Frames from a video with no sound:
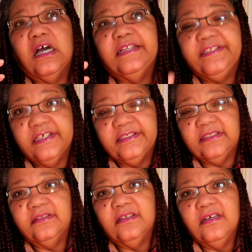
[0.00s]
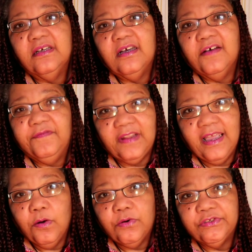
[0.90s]
a dozen of
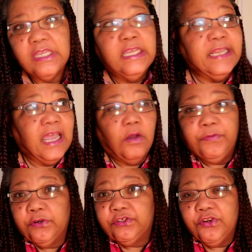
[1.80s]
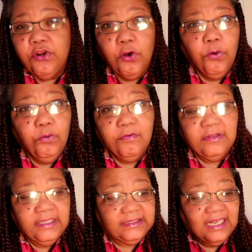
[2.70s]
flowers. Now,
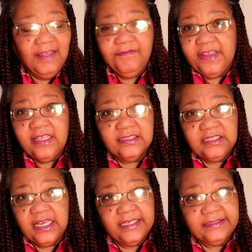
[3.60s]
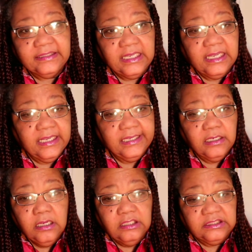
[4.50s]
it's not Valentine's
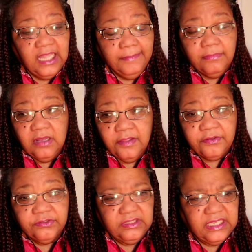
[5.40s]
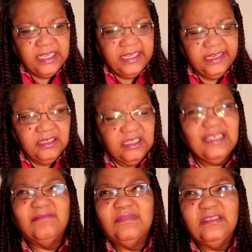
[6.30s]
Day, it's not Mother's Day.
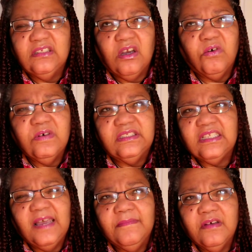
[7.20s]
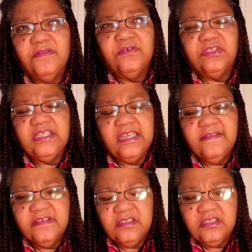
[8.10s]
No, it's not Mother's
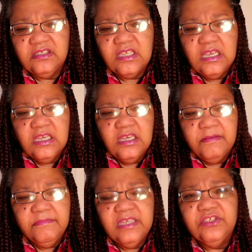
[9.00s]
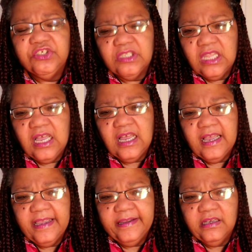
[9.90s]
Day. This is
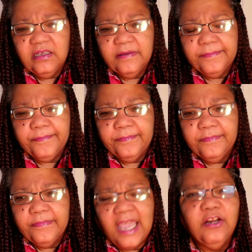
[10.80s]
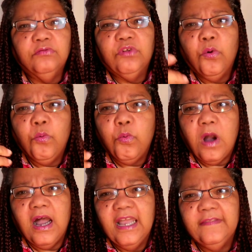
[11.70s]
mid-July. I don't know
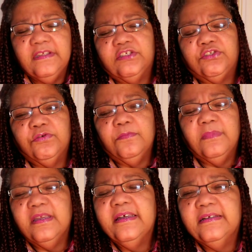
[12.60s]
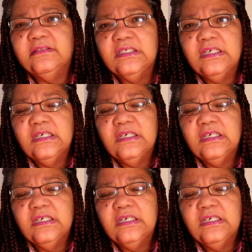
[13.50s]
why these 2 men